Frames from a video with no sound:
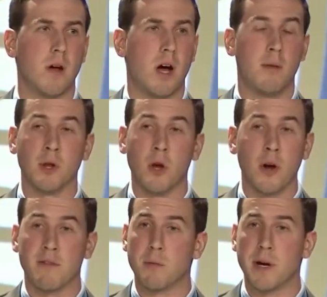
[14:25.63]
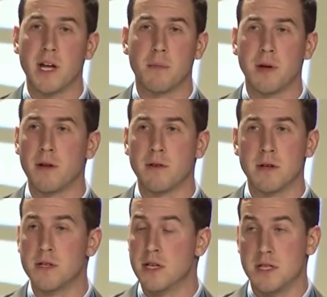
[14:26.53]
I'm alone. Everybody up here
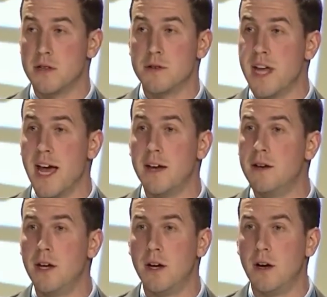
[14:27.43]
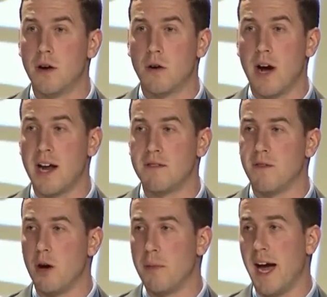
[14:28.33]
is either dead or had to
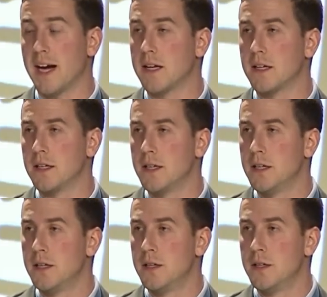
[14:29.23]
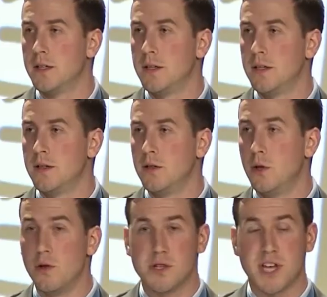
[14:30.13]
fall back.
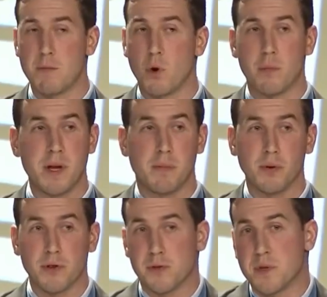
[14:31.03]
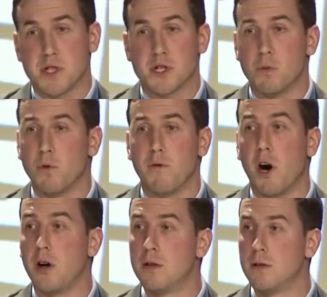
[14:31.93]
You either send more people or this position will
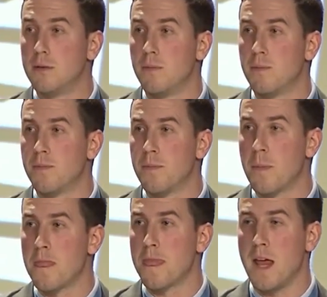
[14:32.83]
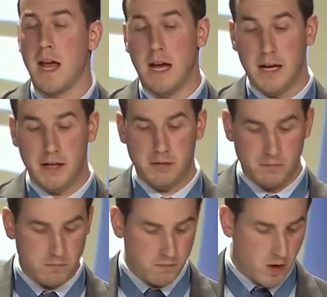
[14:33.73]
fall. And
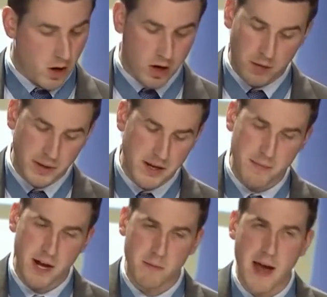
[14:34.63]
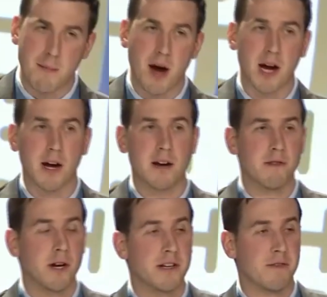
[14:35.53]
our company commander, Matt Meyer, had a
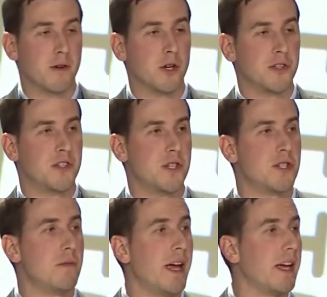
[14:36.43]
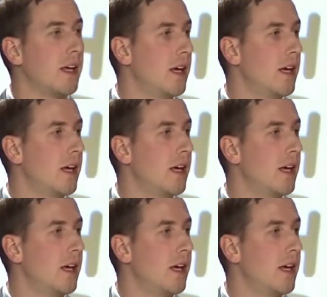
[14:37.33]
very difficult decision to make.